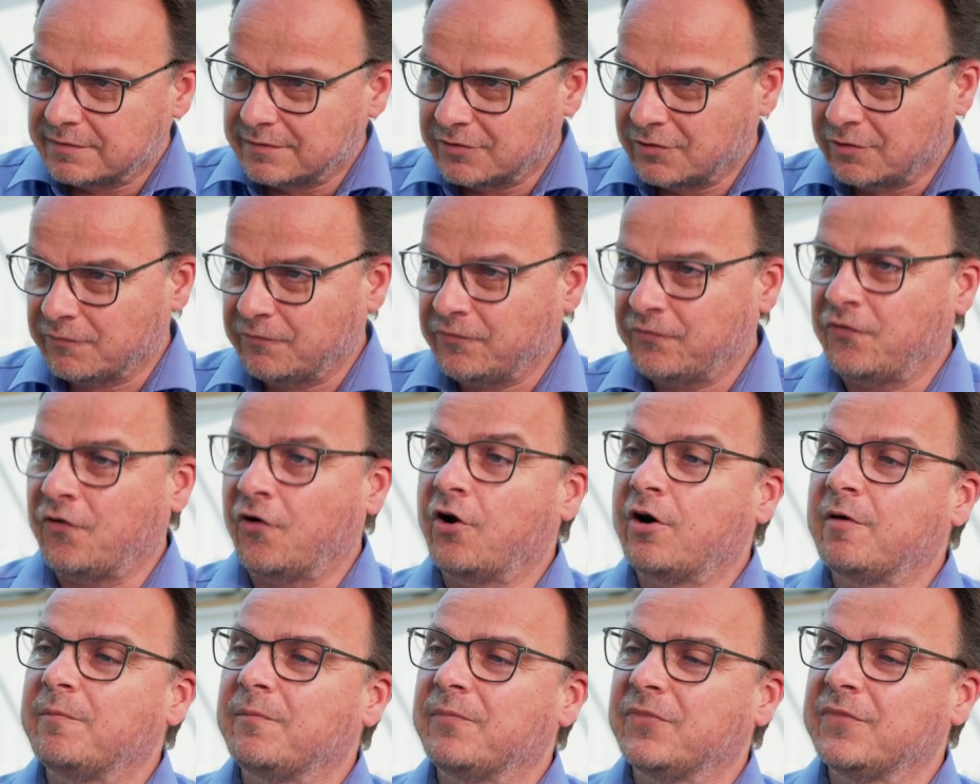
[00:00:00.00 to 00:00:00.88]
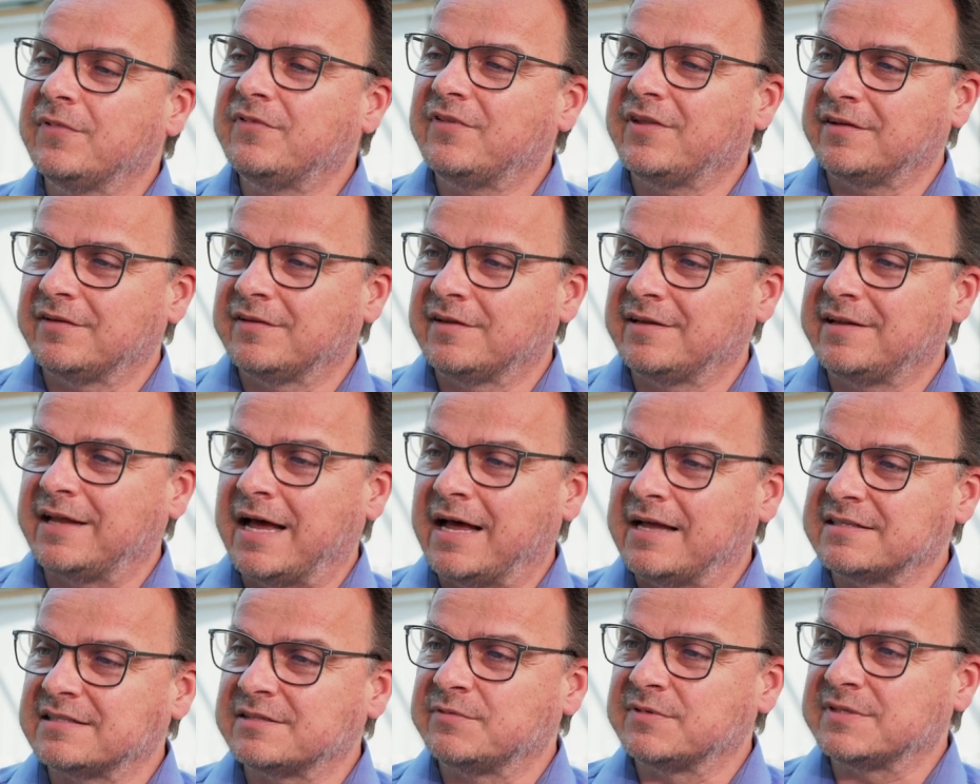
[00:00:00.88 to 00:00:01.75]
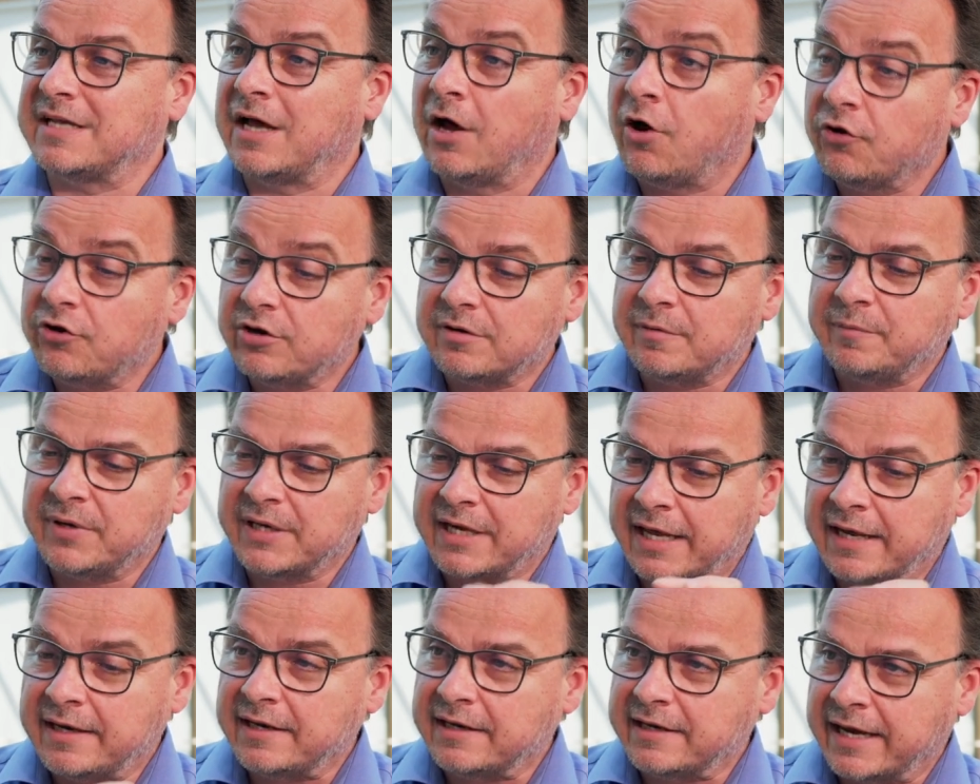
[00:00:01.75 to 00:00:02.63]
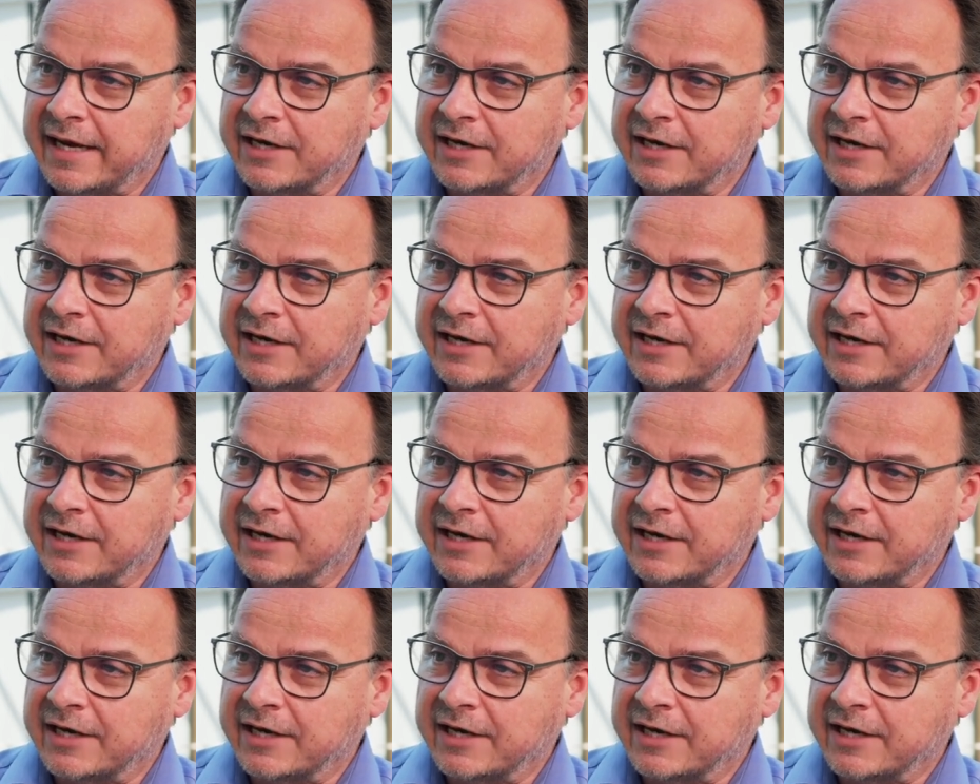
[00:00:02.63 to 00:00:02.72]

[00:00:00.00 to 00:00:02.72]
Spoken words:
confirm the task without a mechanic